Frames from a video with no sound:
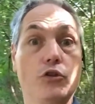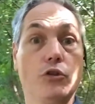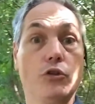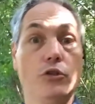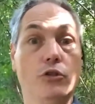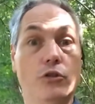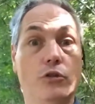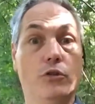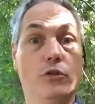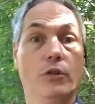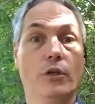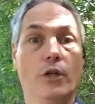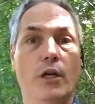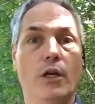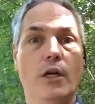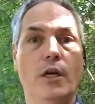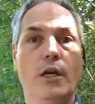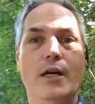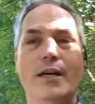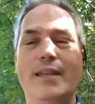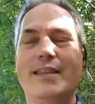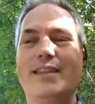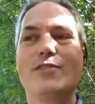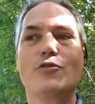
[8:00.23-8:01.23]
to do.
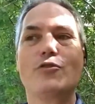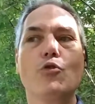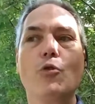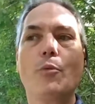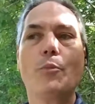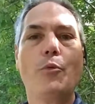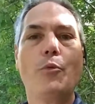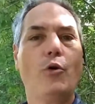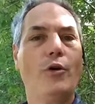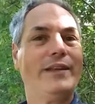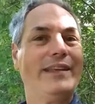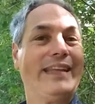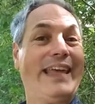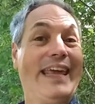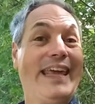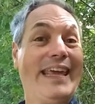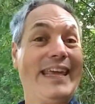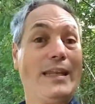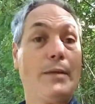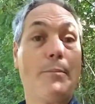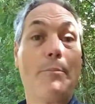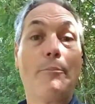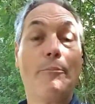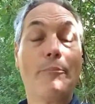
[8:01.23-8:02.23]
There's no point
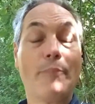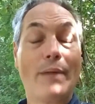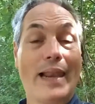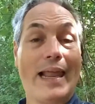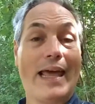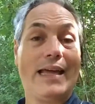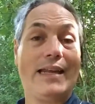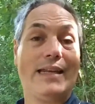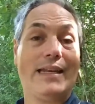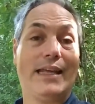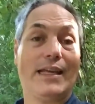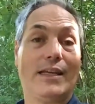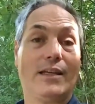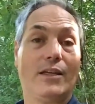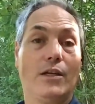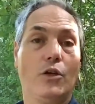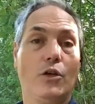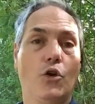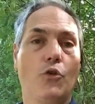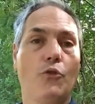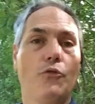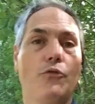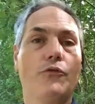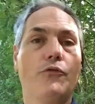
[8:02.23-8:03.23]
in planning
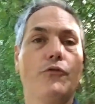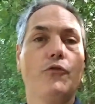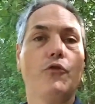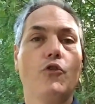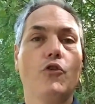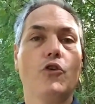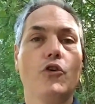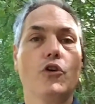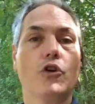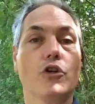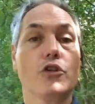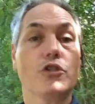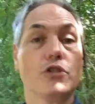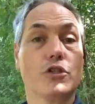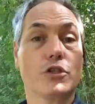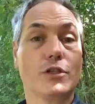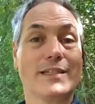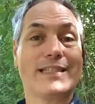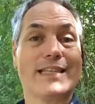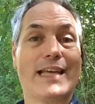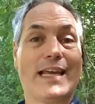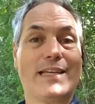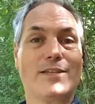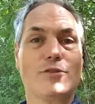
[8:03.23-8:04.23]
for
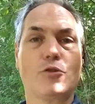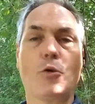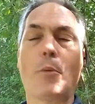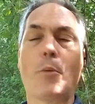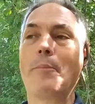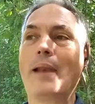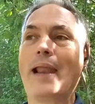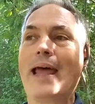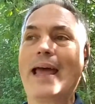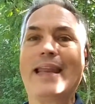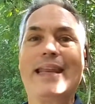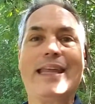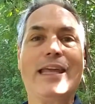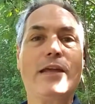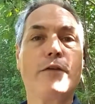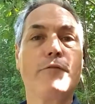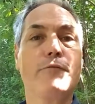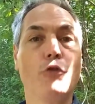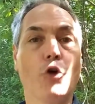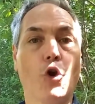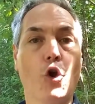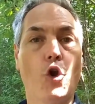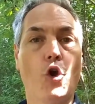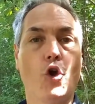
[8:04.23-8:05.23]
success or planning
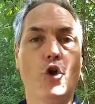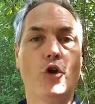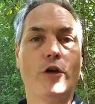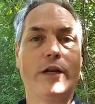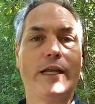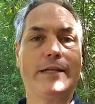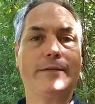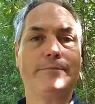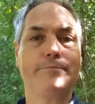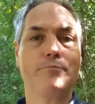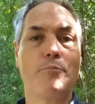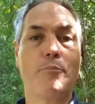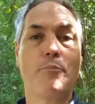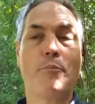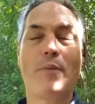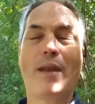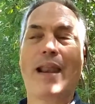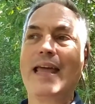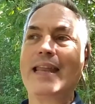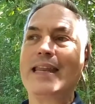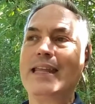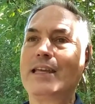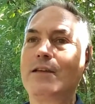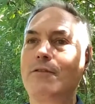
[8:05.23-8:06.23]
for learning,
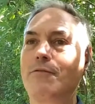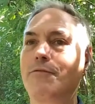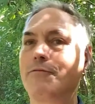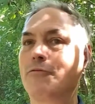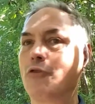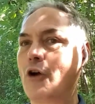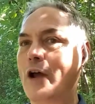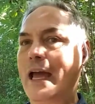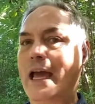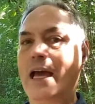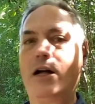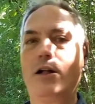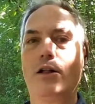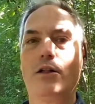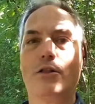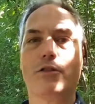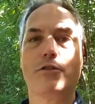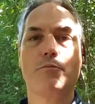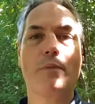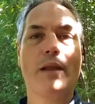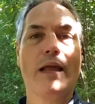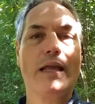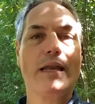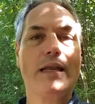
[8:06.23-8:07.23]
planning for
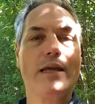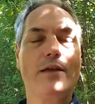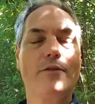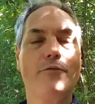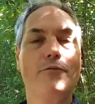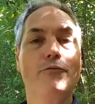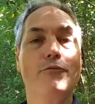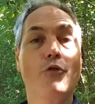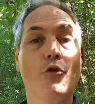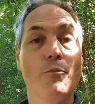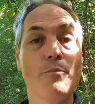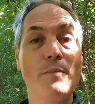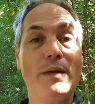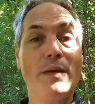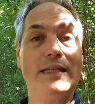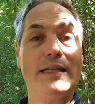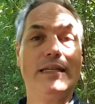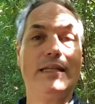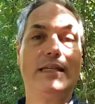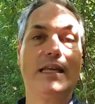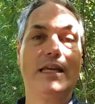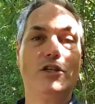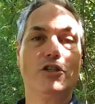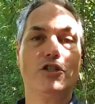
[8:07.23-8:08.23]
health, planning for
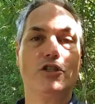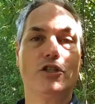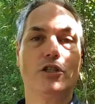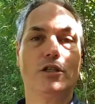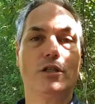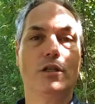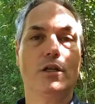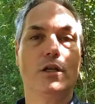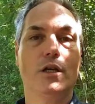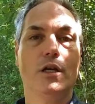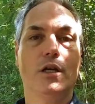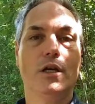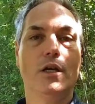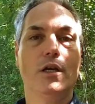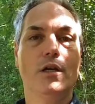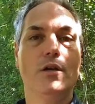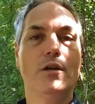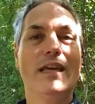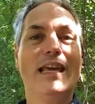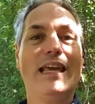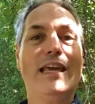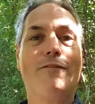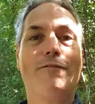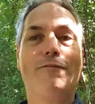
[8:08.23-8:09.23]
meditation
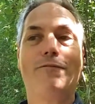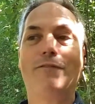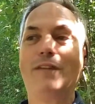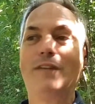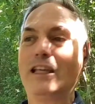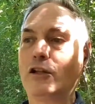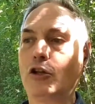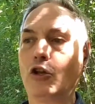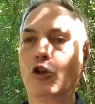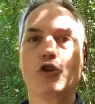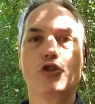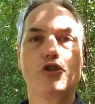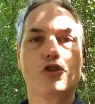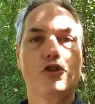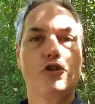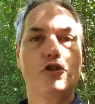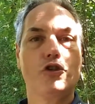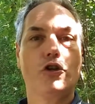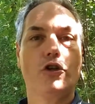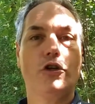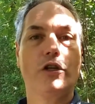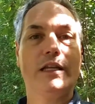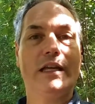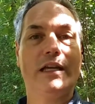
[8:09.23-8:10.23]
if it looks good
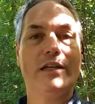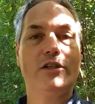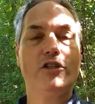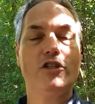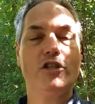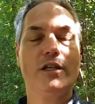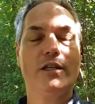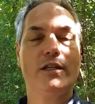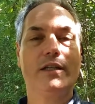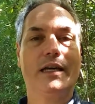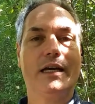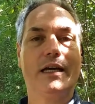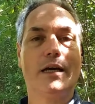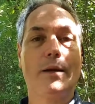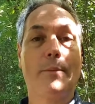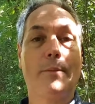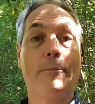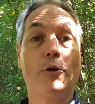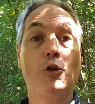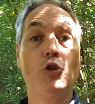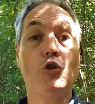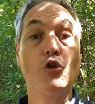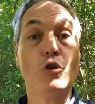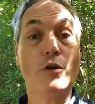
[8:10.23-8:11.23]
on the agenda,
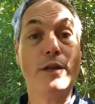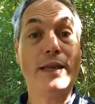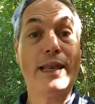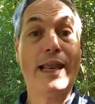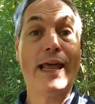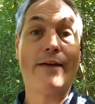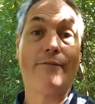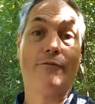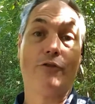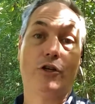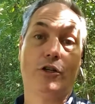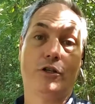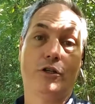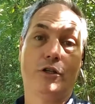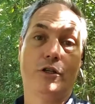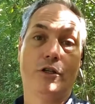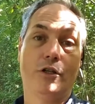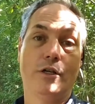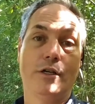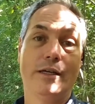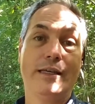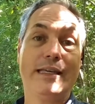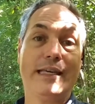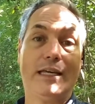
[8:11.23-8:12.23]
but you never
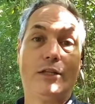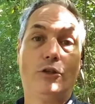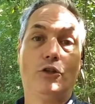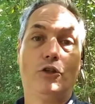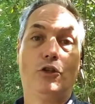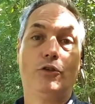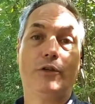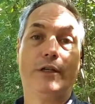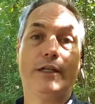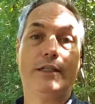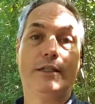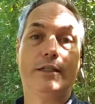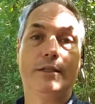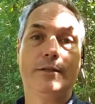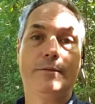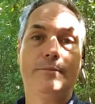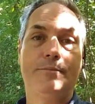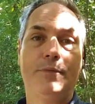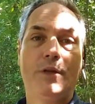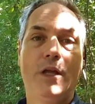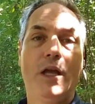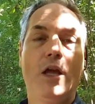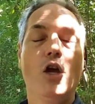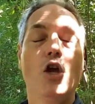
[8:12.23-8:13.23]
get to it.
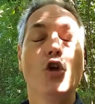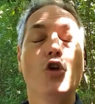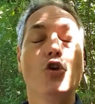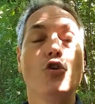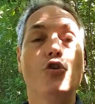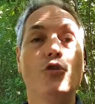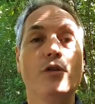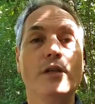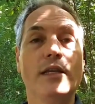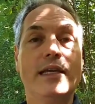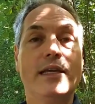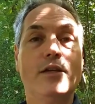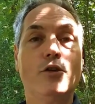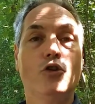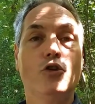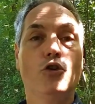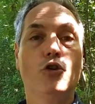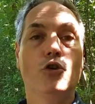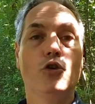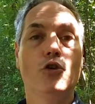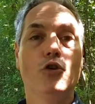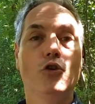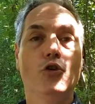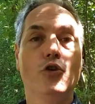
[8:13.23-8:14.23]
You need
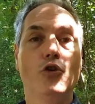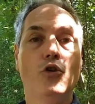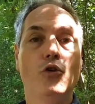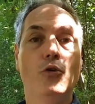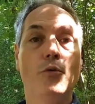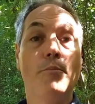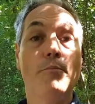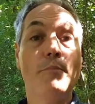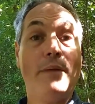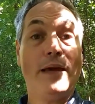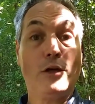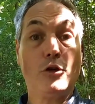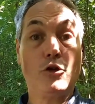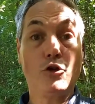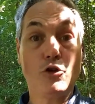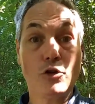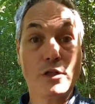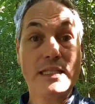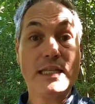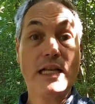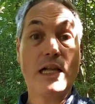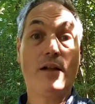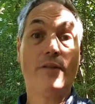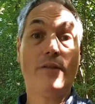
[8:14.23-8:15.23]
to make
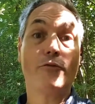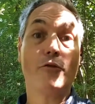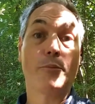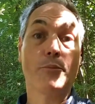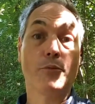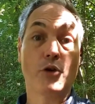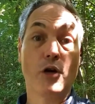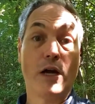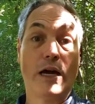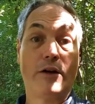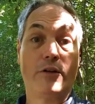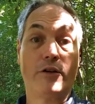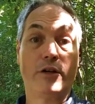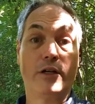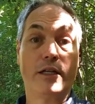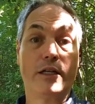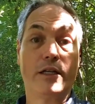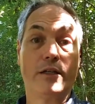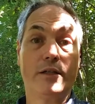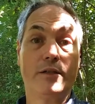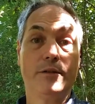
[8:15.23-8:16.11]
yourself a priority.